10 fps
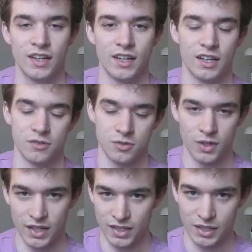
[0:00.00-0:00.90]
And it was
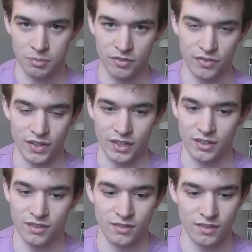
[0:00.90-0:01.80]
quite a leap of
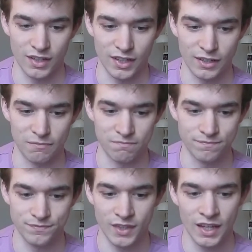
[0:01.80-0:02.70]
faith.
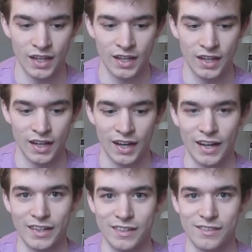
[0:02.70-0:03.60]

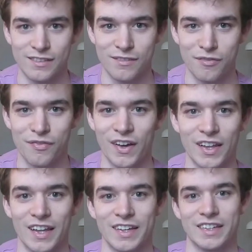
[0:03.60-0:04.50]
I felt
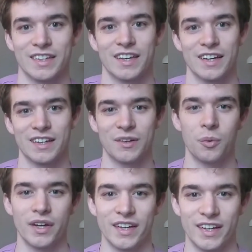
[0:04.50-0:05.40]
like
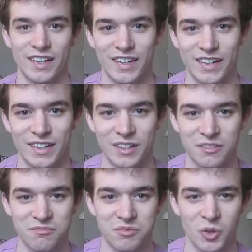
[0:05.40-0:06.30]
quite
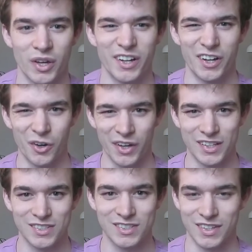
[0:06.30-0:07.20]
an
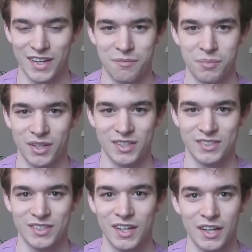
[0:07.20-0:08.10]
annoyance to them
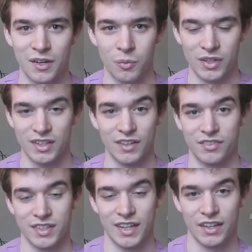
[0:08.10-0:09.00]
because we had
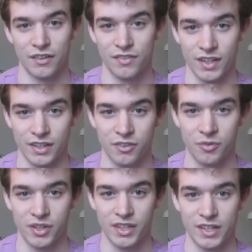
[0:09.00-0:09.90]
lived together for like
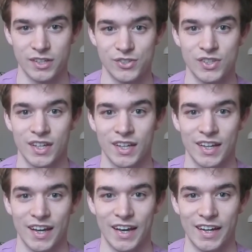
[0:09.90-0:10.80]
3 years,
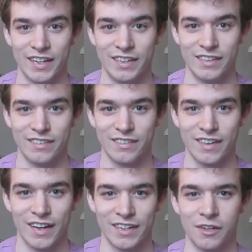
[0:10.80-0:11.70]
and
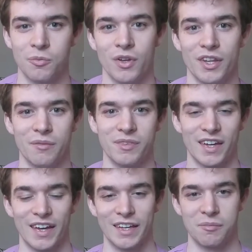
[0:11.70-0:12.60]
I didn't want them to
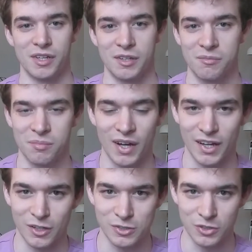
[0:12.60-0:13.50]
hate me, but
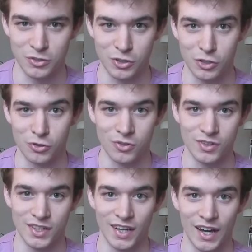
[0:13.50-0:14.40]
I also knew
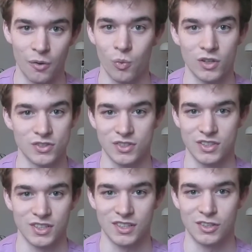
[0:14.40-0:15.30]
that I wasn't
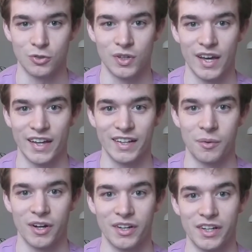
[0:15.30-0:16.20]
going to do
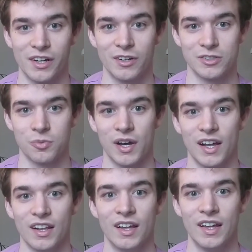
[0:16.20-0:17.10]
anywhere near as
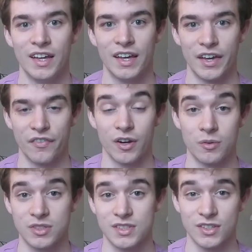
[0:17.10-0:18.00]
well if I
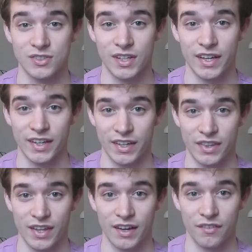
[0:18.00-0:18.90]
was still staying
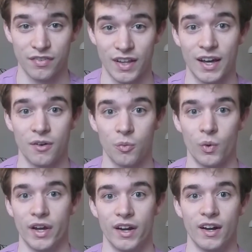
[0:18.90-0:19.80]
in that flat
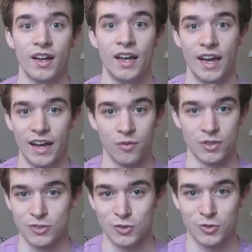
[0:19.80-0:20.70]
where
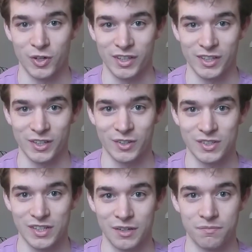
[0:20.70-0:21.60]
everyone's just drinking all the
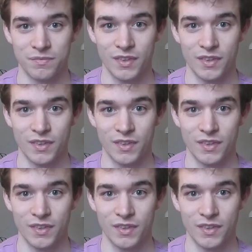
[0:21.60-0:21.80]
time.